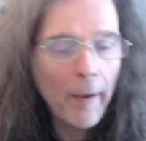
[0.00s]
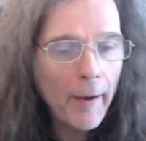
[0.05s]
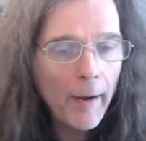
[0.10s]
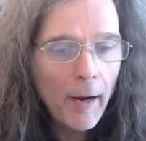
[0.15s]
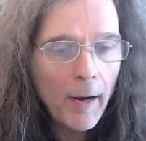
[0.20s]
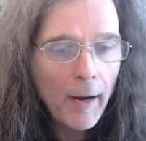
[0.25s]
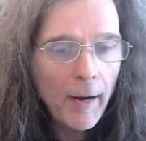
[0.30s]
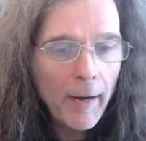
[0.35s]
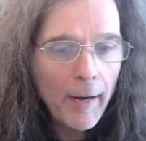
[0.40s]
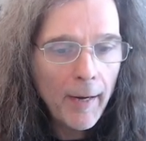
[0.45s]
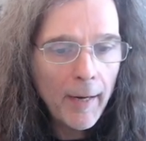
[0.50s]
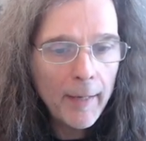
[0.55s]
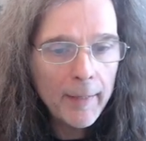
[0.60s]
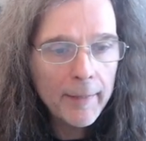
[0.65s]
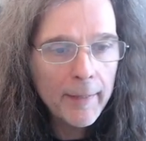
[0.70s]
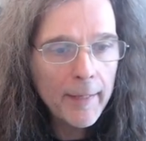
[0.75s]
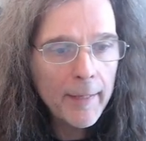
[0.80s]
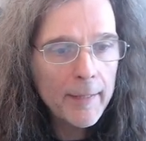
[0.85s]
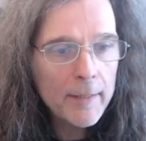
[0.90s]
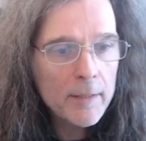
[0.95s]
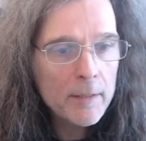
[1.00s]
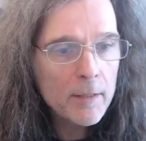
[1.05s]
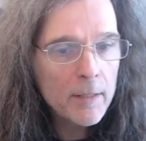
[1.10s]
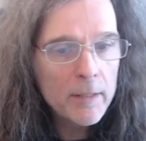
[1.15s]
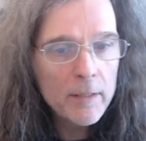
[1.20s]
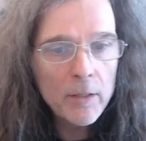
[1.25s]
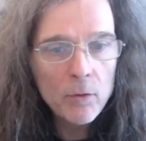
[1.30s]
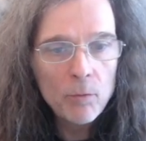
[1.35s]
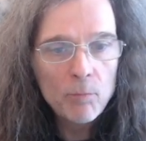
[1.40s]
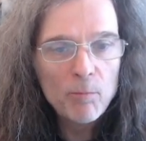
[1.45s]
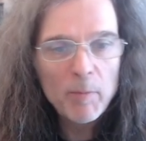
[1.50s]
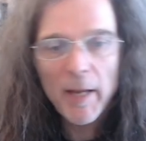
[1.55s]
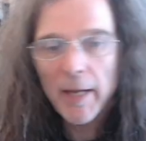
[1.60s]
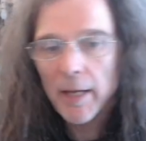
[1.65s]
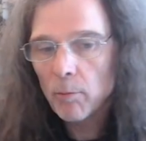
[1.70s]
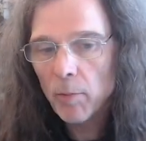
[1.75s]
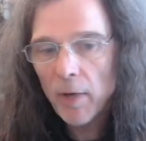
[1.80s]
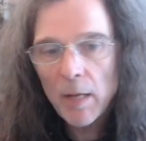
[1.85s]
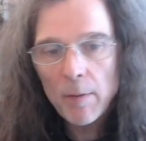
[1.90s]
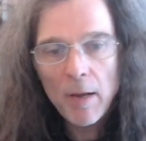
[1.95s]
and it can
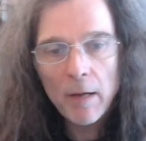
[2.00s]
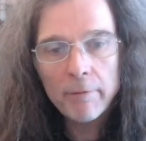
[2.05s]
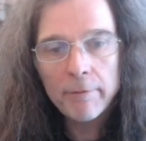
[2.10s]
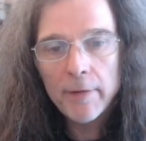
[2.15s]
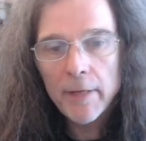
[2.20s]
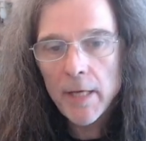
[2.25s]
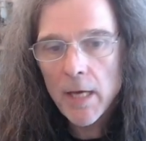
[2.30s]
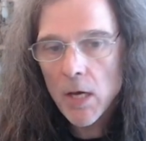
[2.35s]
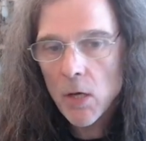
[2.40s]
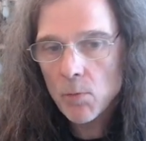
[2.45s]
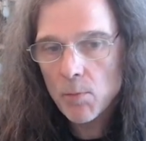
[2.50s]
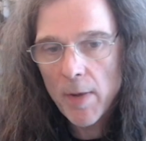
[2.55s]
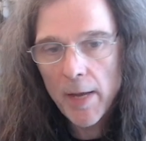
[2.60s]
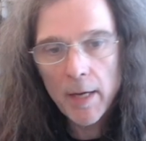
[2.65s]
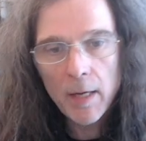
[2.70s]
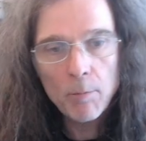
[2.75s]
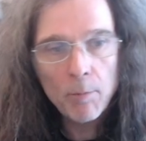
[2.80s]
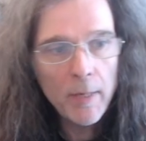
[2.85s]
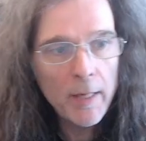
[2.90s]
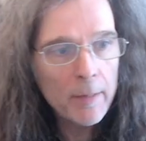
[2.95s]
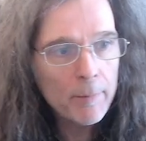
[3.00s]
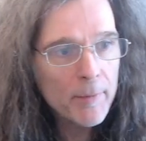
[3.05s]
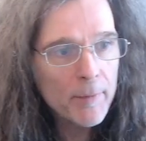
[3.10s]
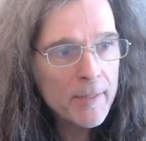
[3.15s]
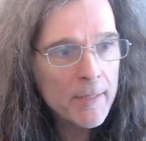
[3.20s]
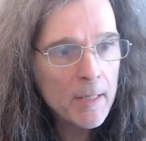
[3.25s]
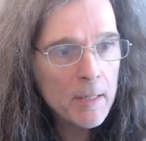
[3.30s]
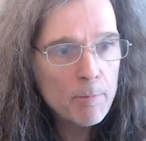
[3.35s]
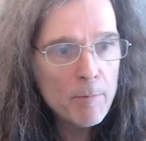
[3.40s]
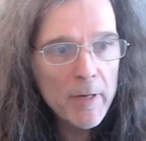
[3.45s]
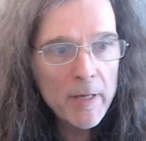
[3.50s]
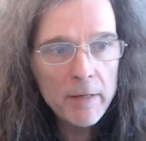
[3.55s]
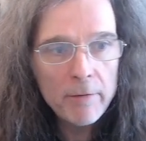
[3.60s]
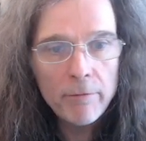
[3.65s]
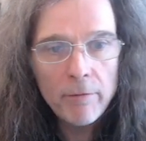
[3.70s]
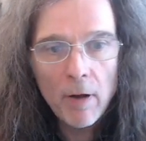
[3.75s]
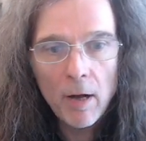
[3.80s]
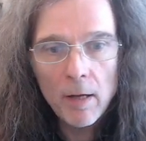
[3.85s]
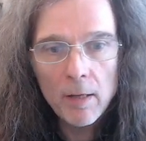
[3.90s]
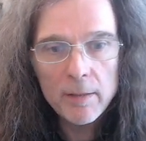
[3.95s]
play back video, it can play sync MIDI
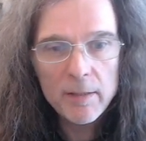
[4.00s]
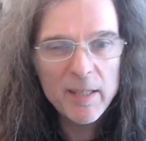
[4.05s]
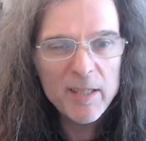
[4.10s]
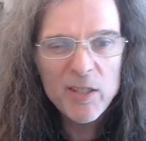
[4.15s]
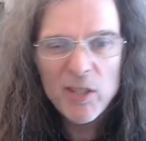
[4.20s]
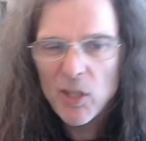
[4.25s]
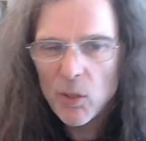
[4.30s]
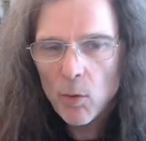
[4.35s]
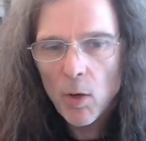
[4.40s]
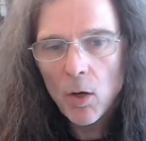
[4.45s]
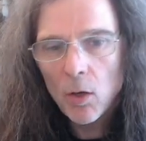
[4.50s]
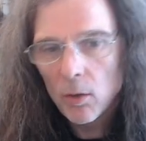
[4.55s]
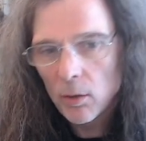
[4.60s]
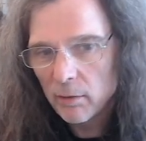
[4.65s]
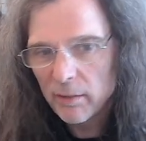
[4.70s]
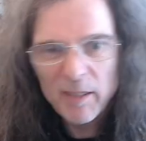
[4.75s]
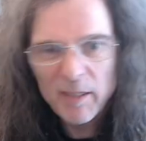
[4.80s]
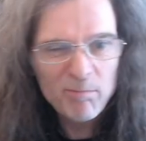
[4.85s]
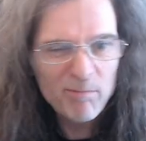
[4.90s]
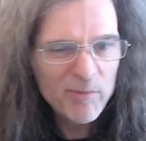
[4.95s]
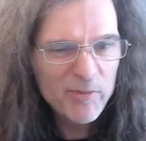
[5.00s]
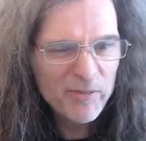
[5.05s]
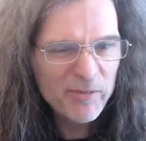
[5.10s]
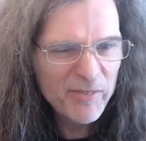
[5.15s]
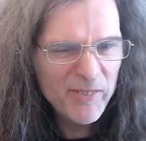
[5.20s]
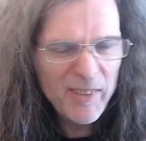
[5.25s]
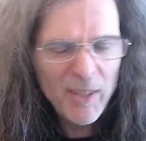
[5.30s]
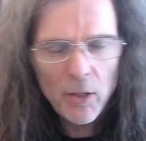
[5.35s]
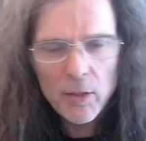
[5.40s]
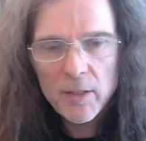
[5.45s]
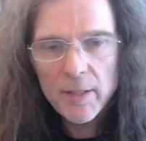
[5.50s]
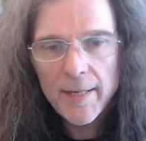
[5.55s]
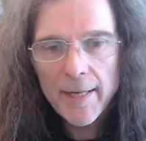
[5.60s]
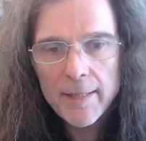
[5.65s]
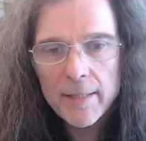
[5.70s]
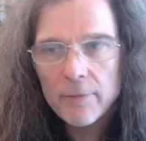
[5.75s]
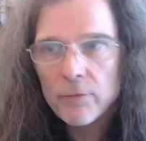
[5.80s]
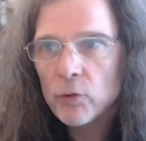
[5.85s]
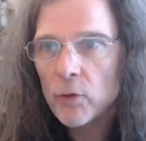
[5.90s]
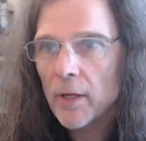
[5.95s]
files, and do a whole other odds and ends
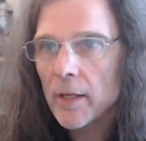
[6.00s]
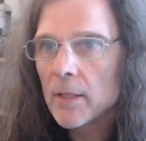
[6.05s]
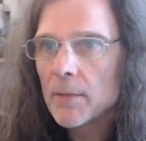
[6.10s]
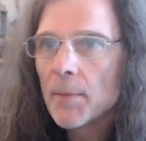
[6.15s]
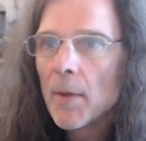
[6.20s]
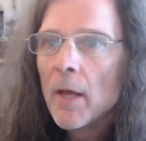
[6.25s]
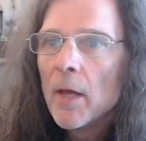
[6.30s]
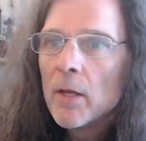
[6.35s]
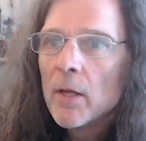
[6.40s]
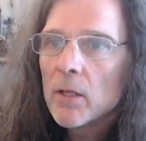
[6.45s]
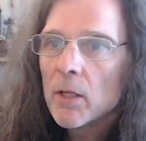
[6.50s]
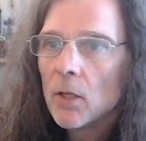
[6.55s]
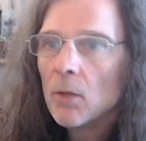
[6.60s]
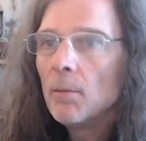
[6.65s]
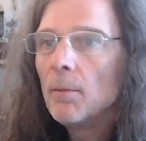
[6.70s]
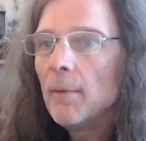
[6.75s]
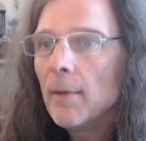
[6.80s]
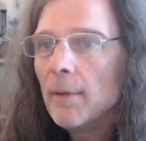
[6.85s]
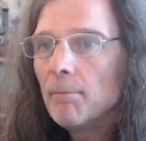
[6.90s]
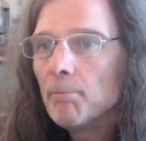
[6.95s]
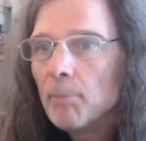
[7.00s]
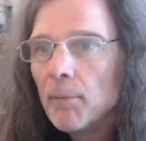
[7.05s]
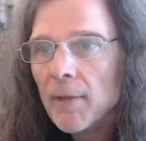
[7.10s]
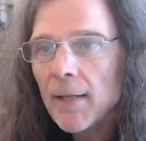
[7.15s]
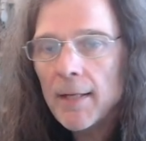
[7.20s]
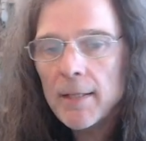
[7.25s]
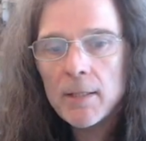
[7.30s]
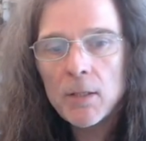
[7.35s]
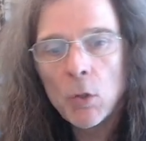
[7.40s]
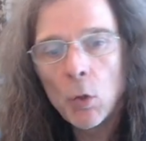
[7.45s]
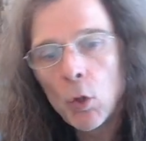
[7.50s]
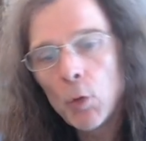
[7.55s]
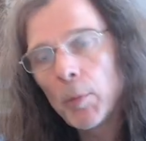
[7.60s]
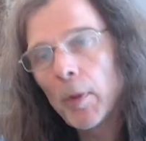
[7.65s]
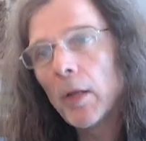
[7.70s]
of tricks. So let's talk about the